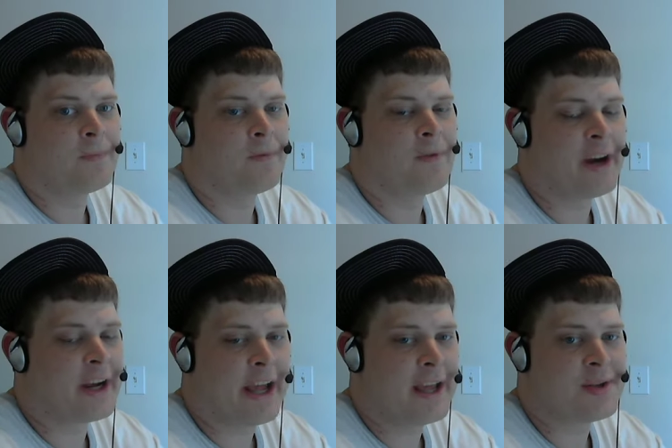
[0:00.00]

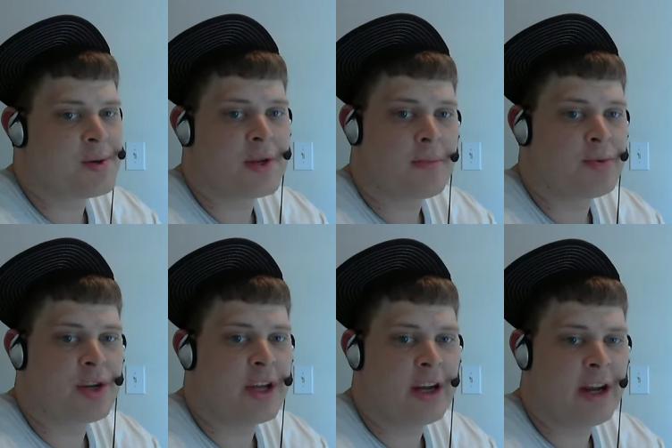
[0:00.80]
fucking answer some
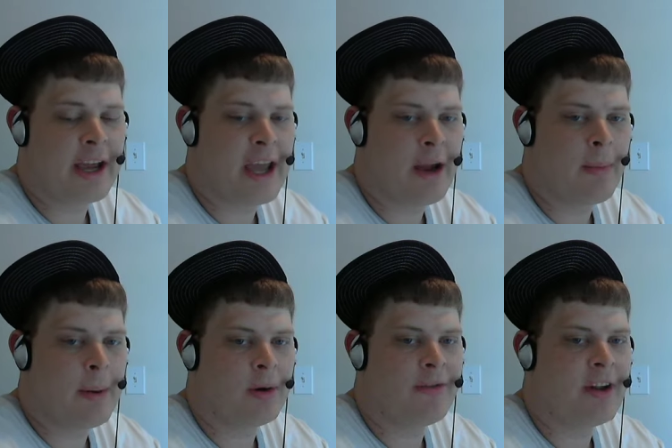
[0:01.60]
shit, and I can't
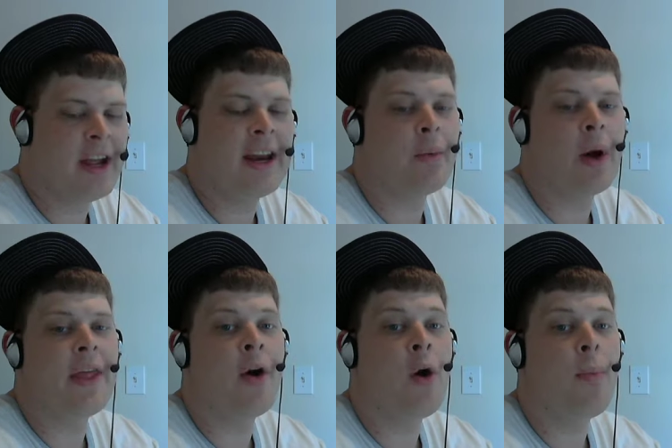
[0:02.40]
remember if. It, anyway,
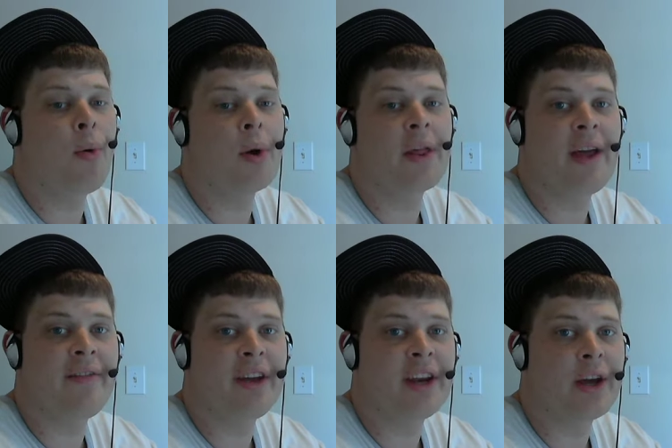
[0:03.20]
the whole point of that
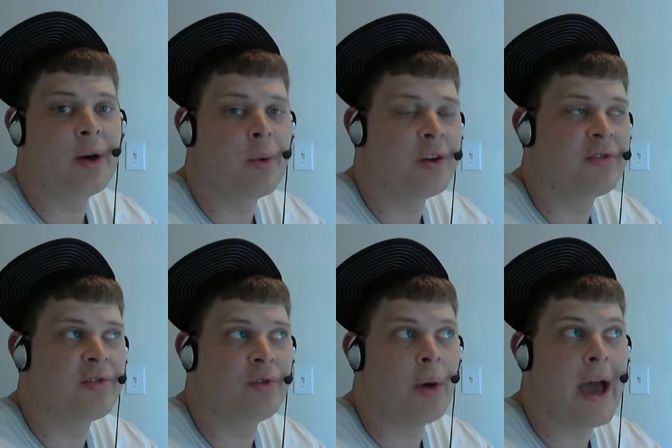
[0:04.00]
video was
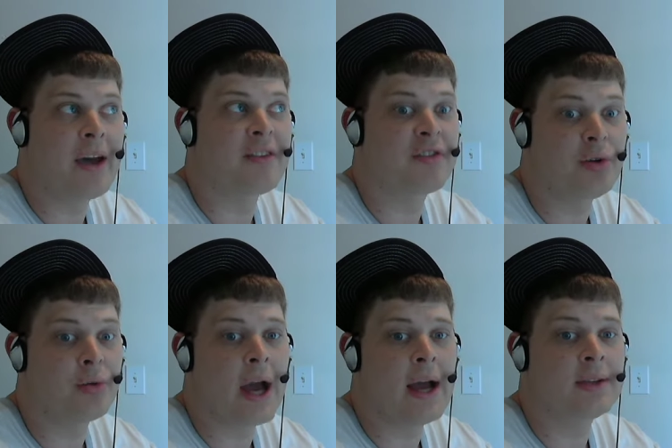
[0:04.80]
to ask you
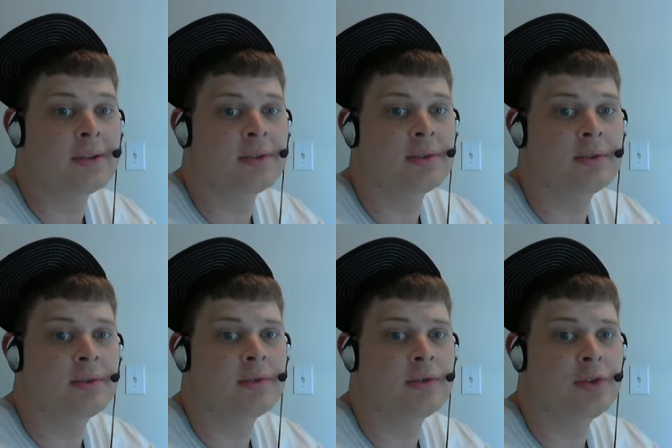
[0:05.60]
guys,
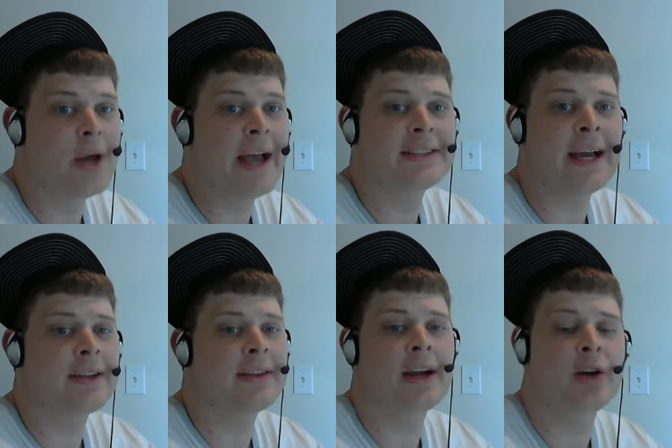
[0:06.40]
you guys out there,